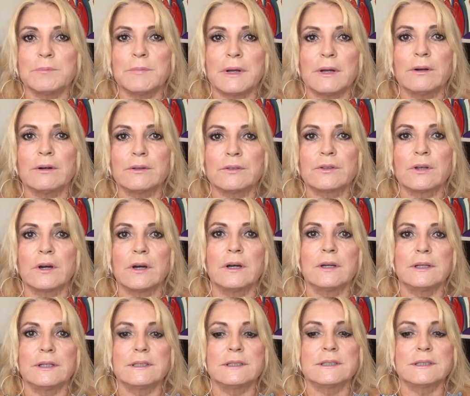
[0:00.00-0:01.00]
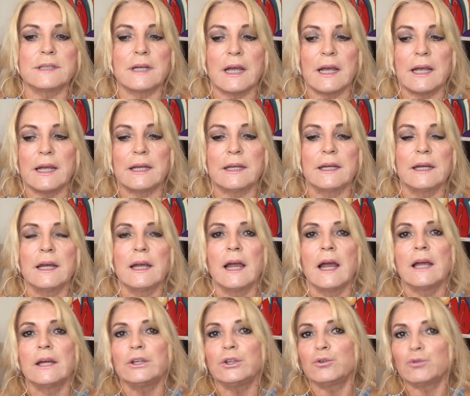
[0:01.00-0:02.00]
a marathon and say,
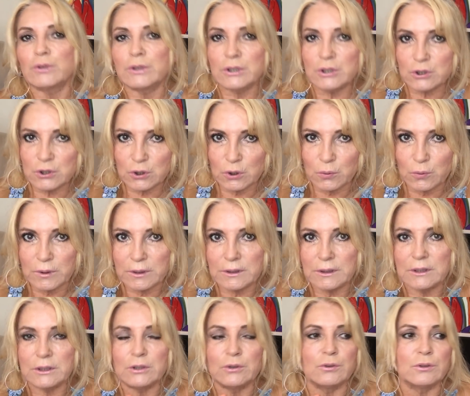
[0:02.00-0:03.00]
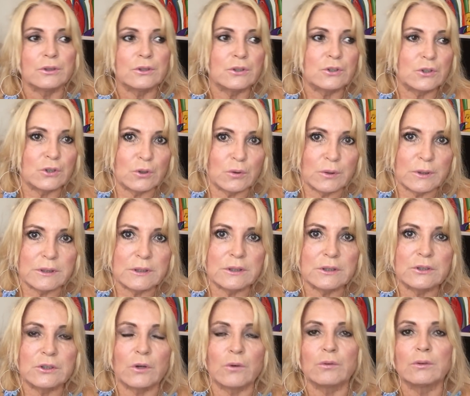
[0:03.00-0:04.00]
you can do it, you can do it.
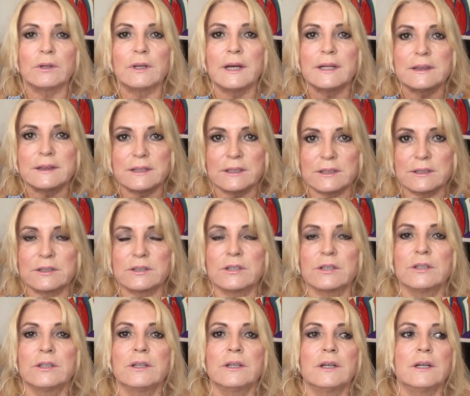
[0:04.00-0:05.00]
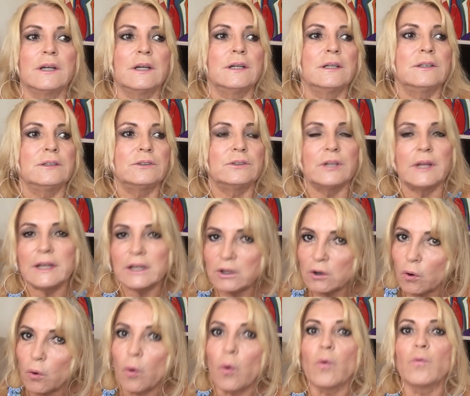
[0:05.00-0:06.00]
Don't let this take
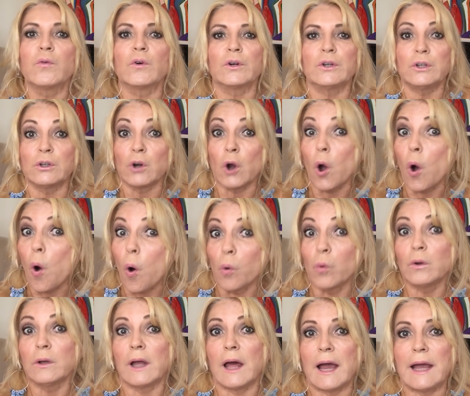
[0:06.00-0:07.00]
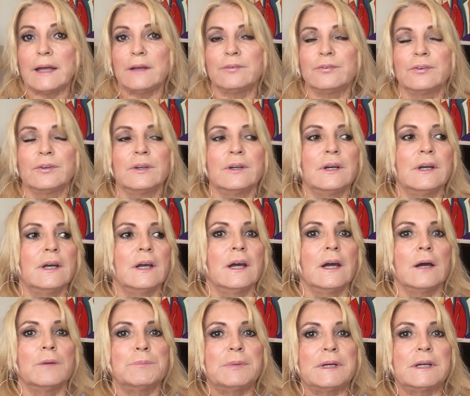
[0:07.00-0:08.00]
over your whole life
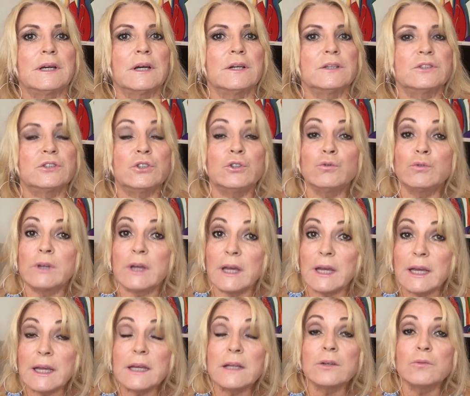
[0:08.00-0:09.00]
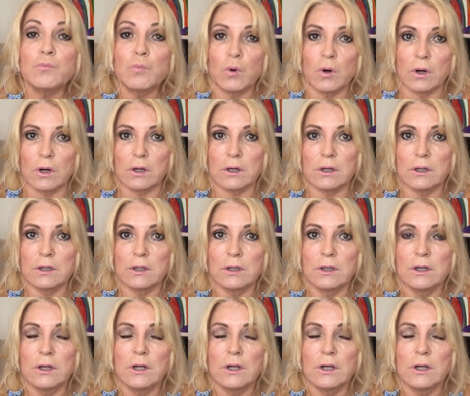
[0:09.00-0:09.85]
because you can work